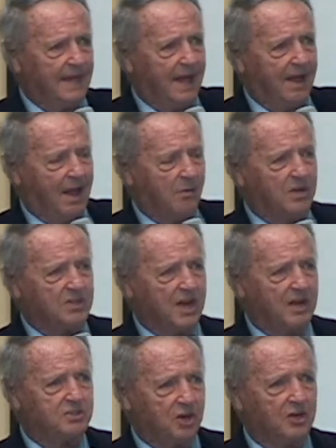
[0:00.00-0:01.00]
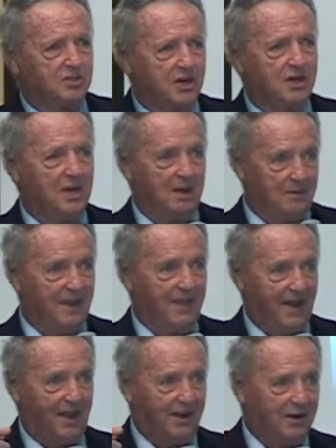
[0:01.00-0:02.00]
I wish our church could get them
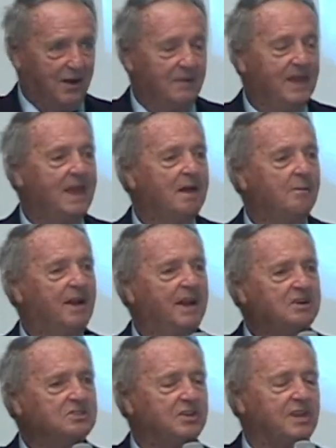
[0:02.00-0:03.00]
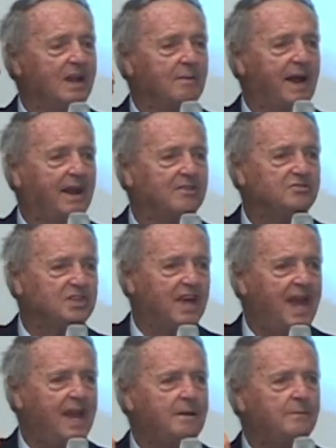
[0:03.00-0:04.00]
in there, you know what? But here's the thing about
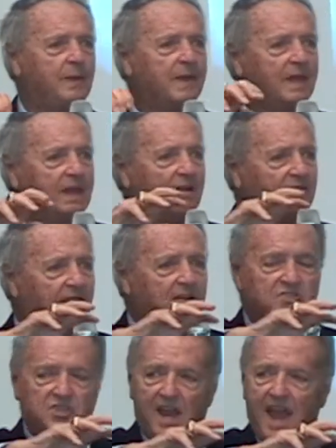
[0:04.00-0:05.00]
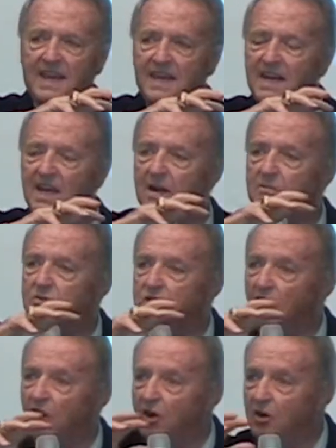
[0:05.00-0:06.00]
FCA. If FCA can get them
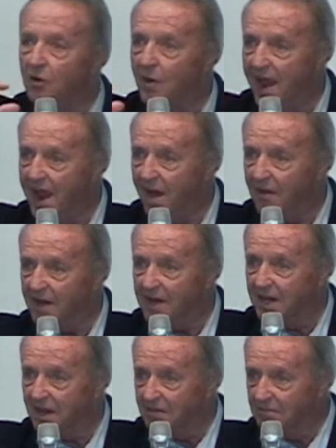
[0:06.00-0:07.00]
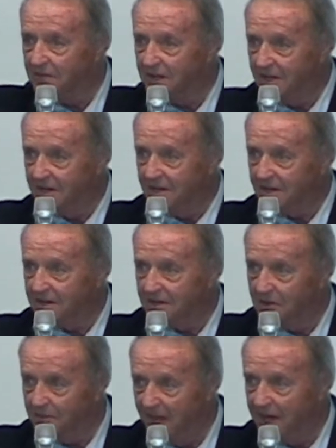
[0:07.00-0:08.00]
turned around and get them
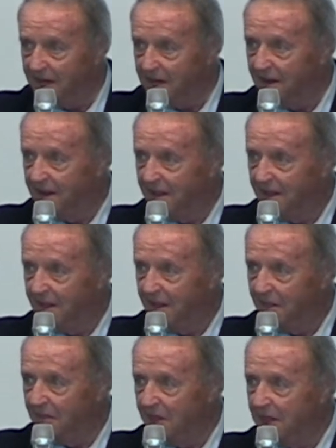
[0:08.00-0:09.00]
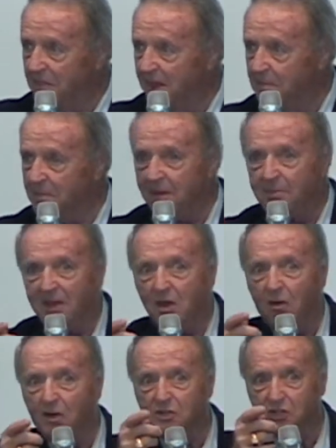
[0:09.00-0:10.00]
committed, then they maybe
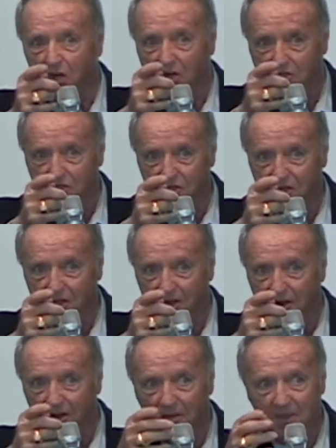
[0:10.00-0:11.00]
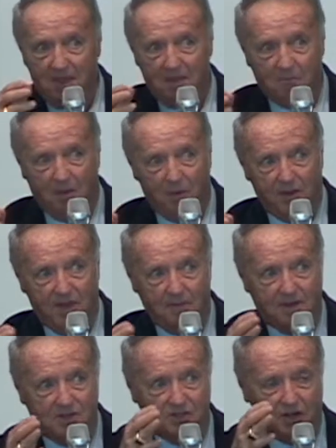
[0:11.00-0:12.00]
go to church, you know. Maybe we get
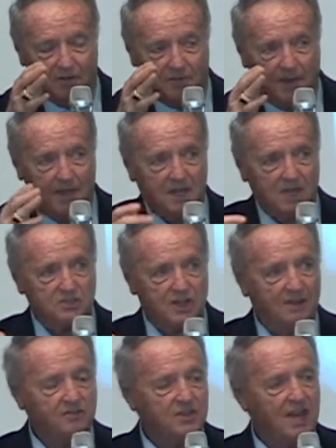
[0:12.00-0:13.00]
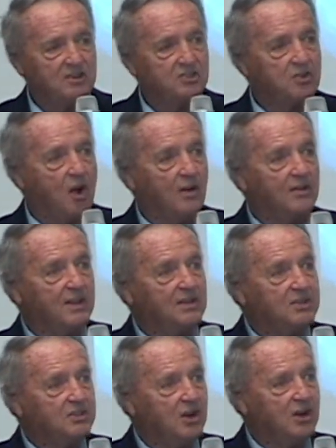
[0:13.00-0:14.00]
them at church. Is the FCA stronger
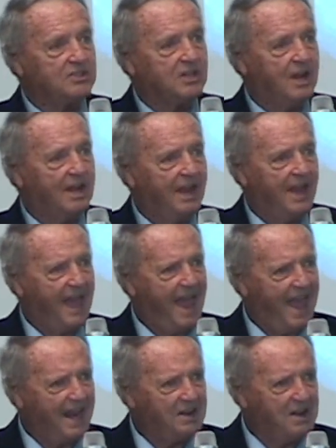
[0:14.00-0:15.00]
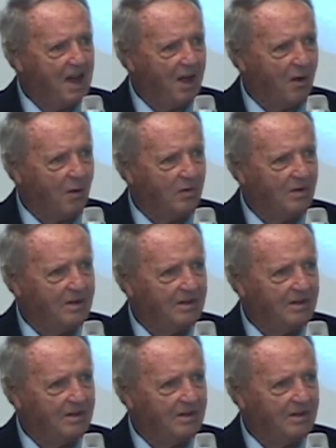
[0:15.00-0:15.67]
than the church? Heck no.